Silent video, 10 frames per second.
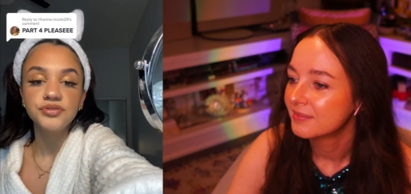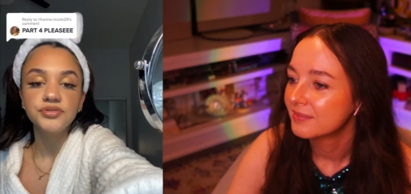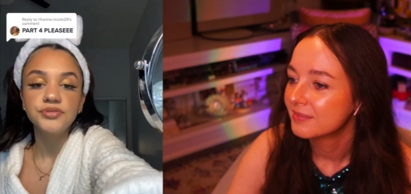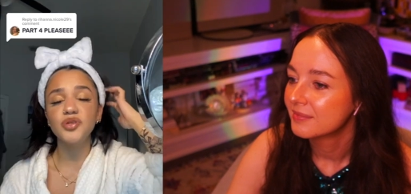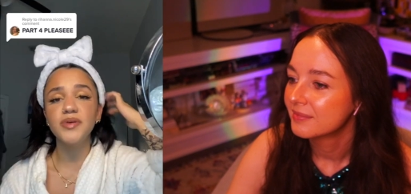
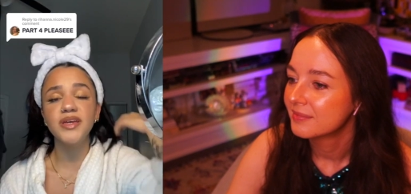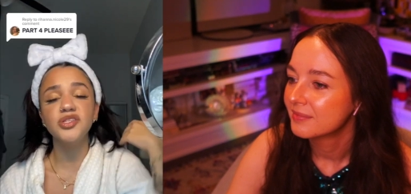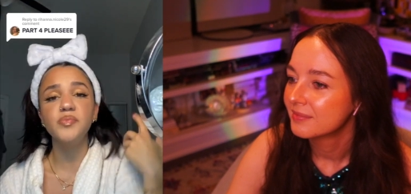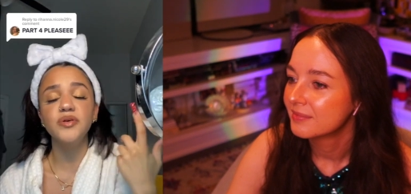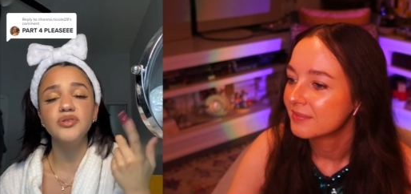Speaker 1: to be it's
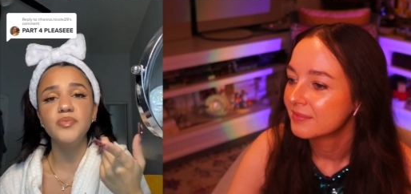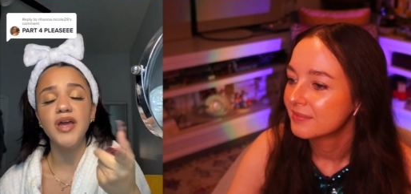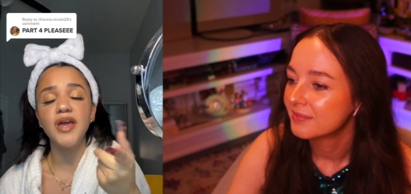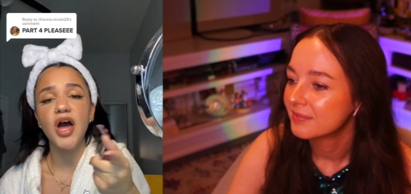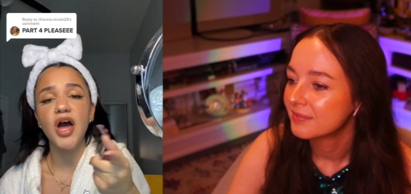supposed to be how
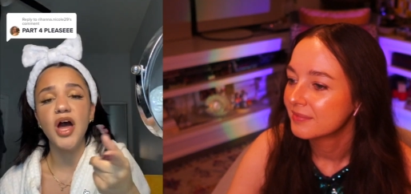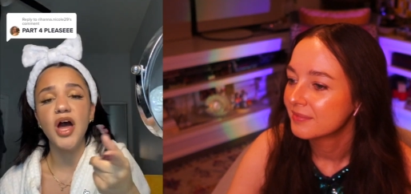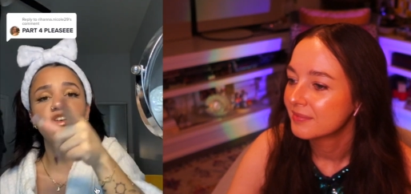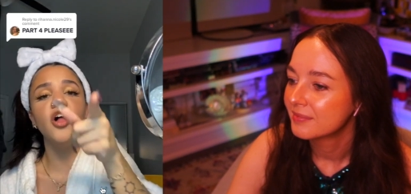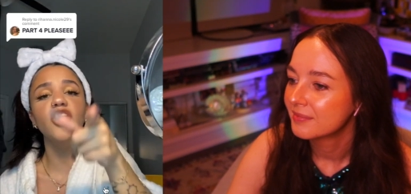much
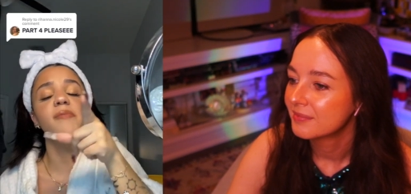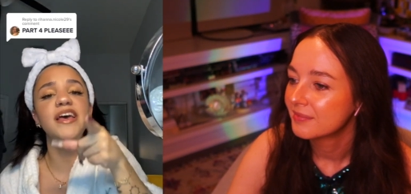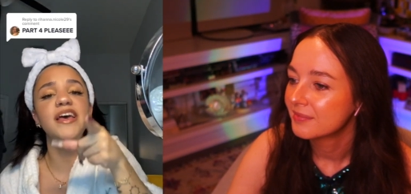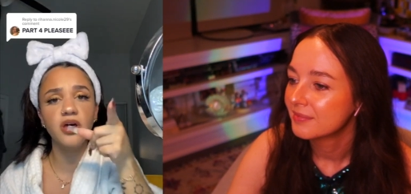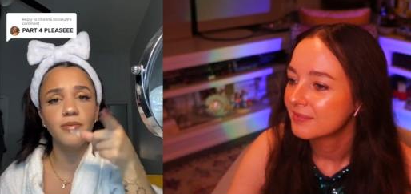volume is
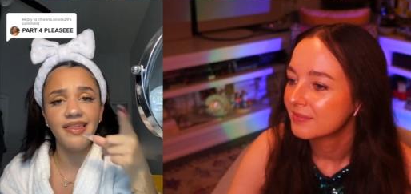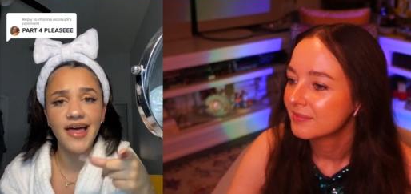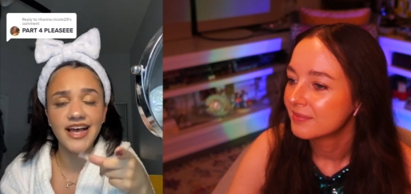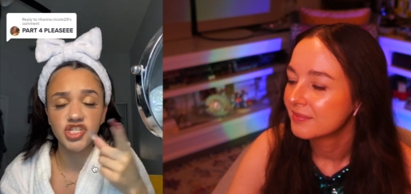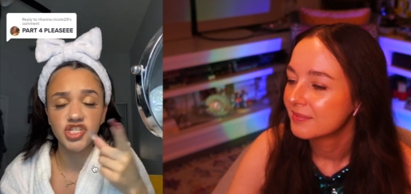on my
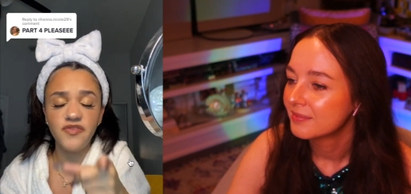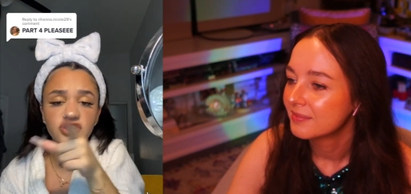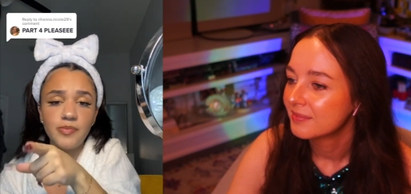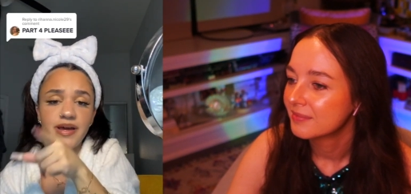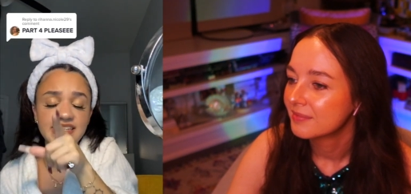lashes before
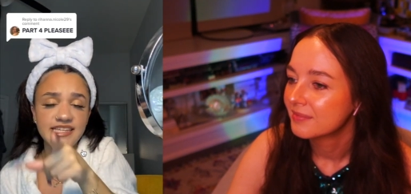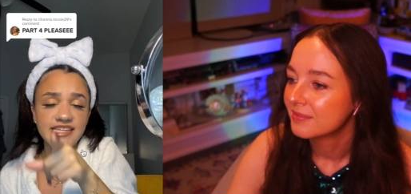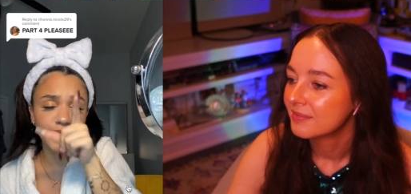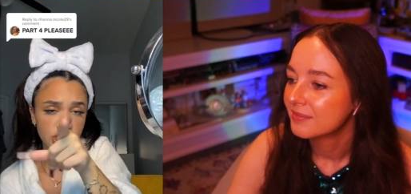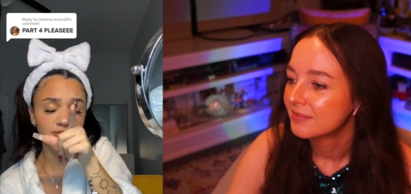somebody says about
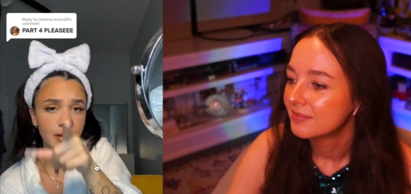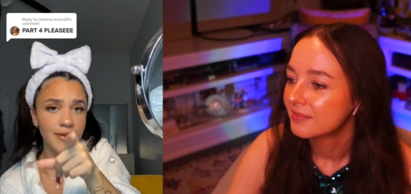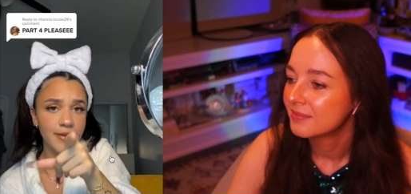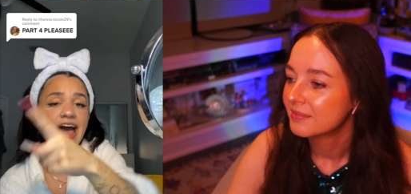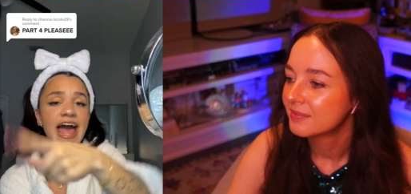something about
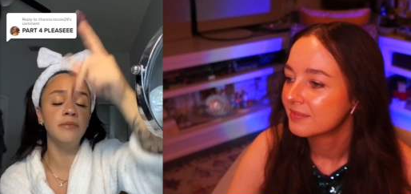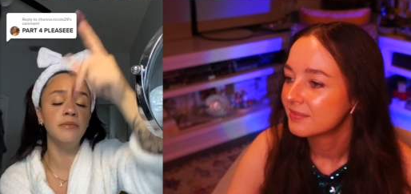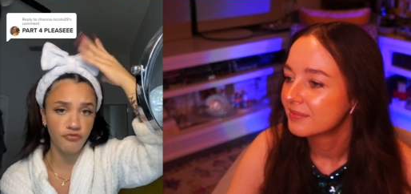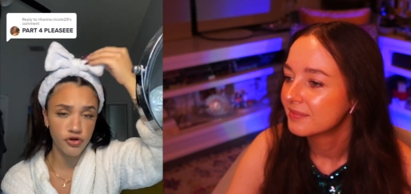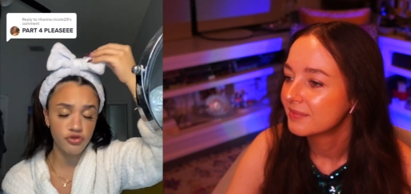that and before
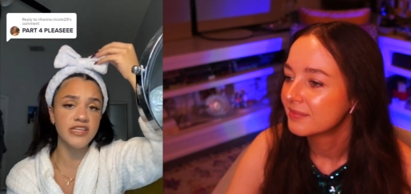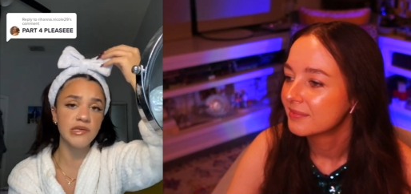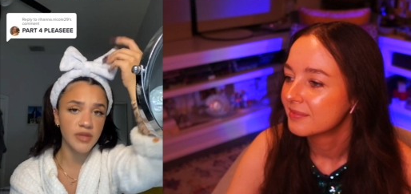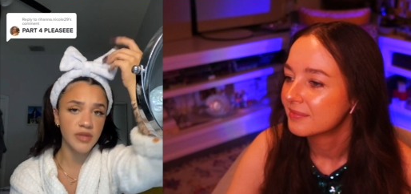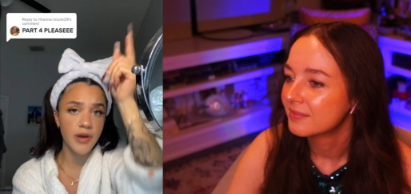you say something
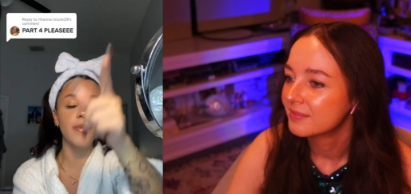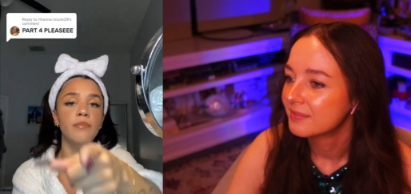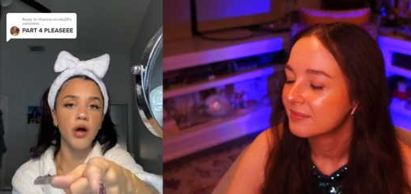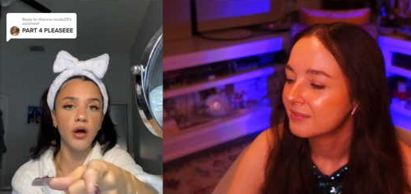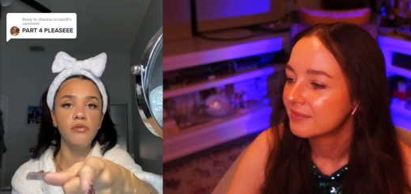about my
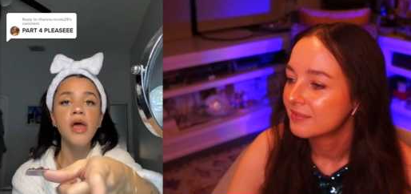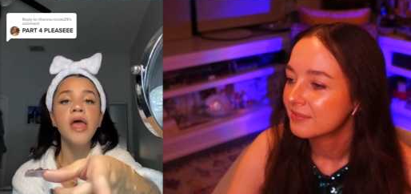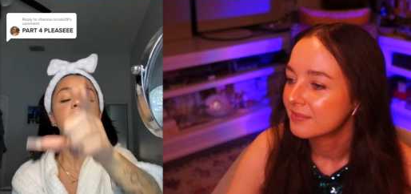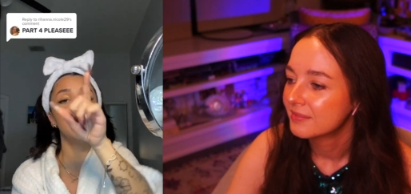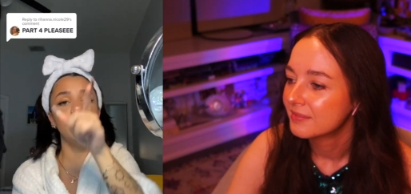bow
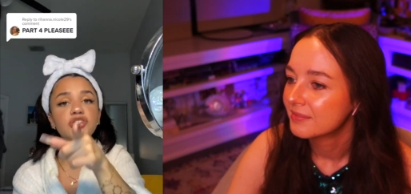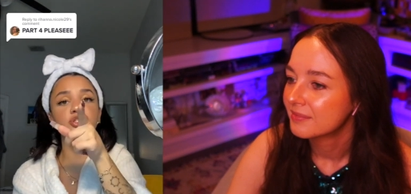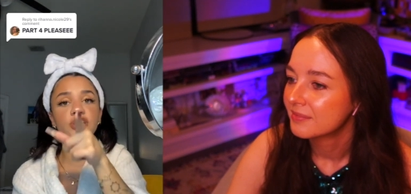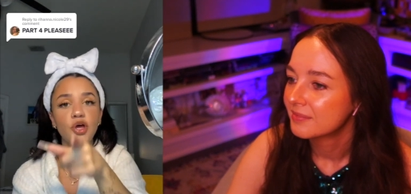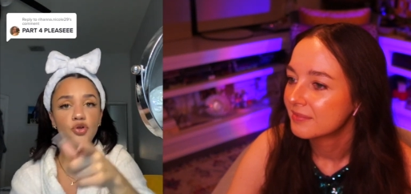let me just
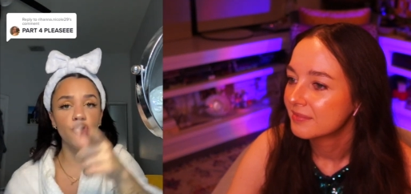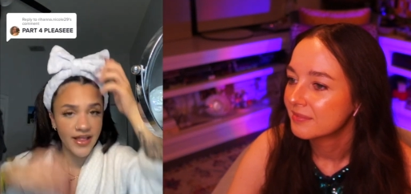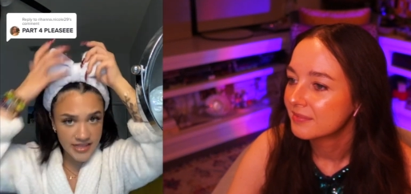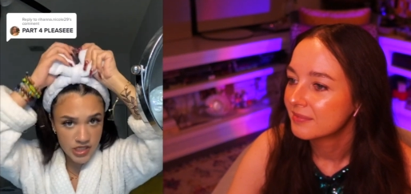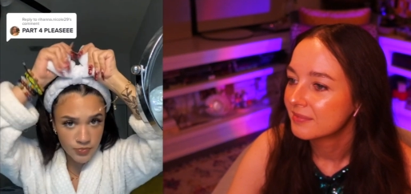tell you that
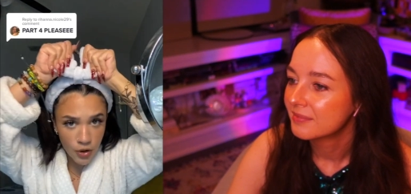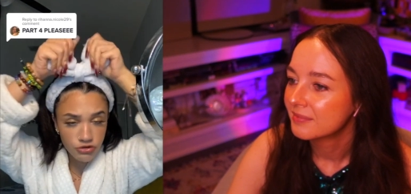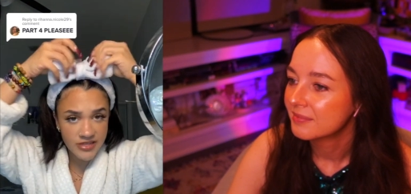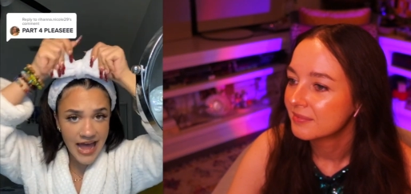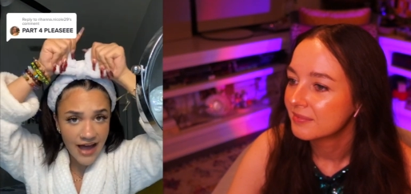this bow does
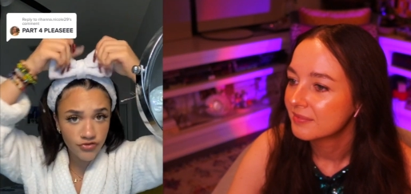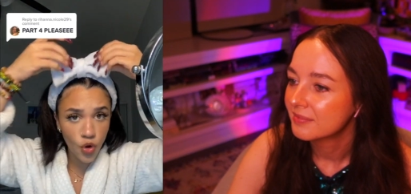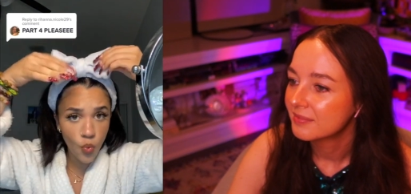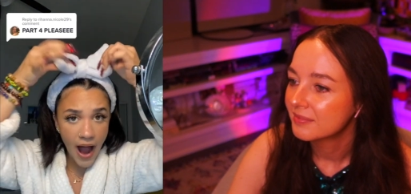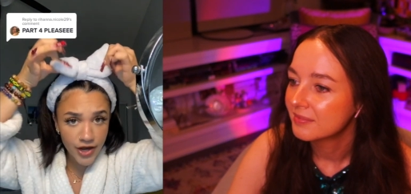not have no
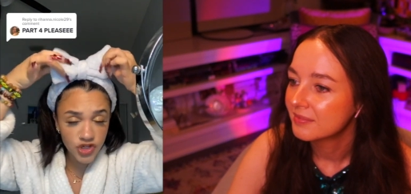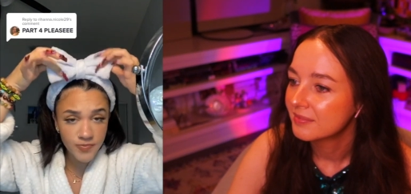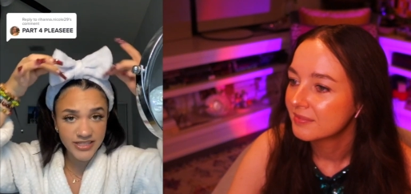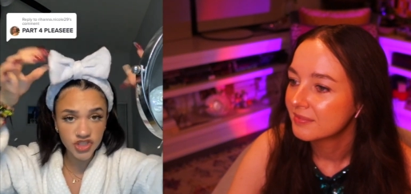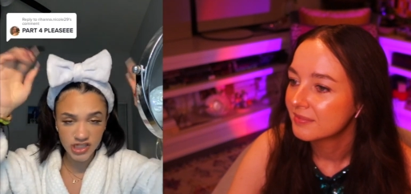wires
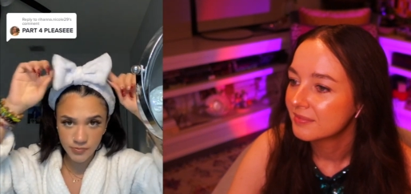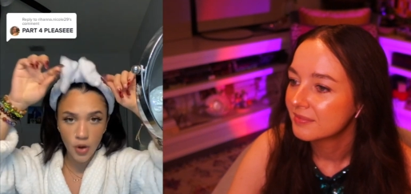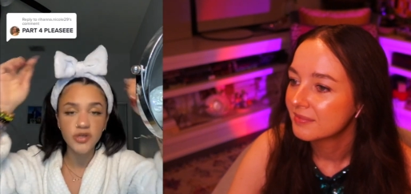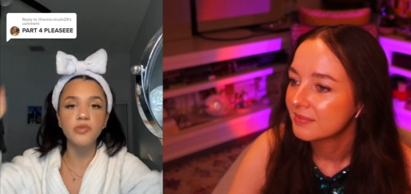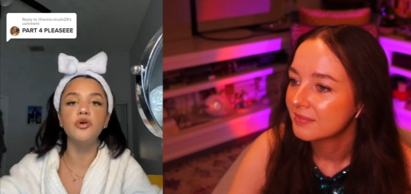this bow is
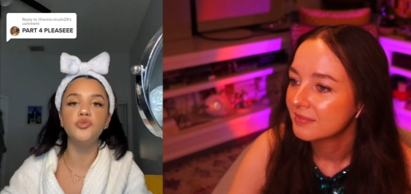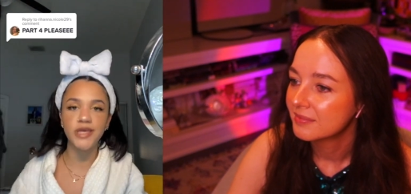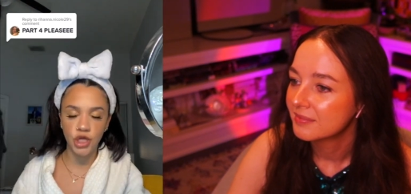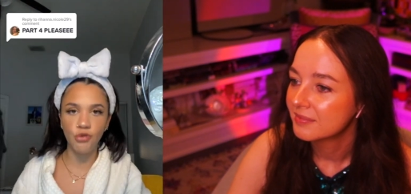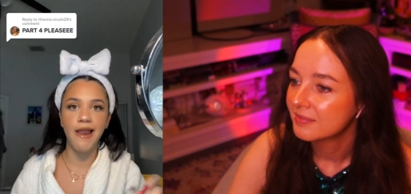supposed to be
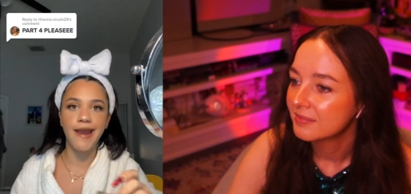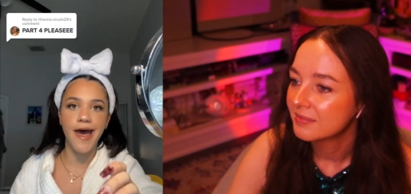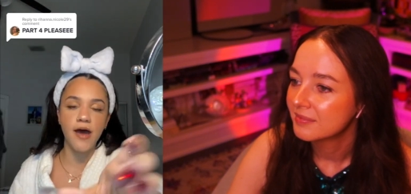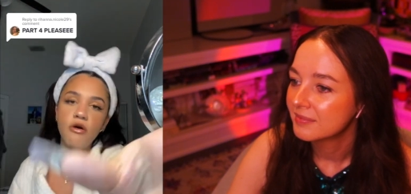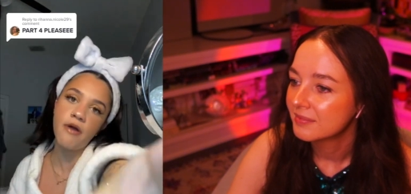cute like that
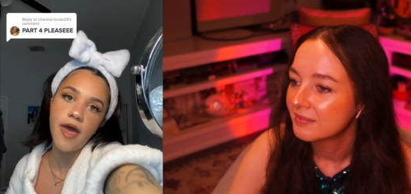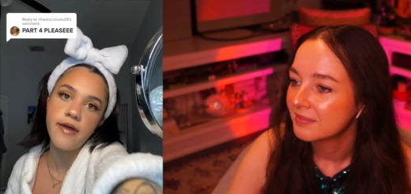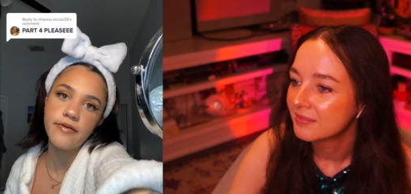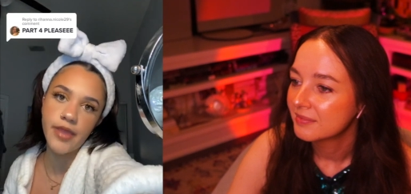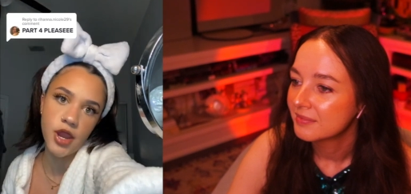okay thank you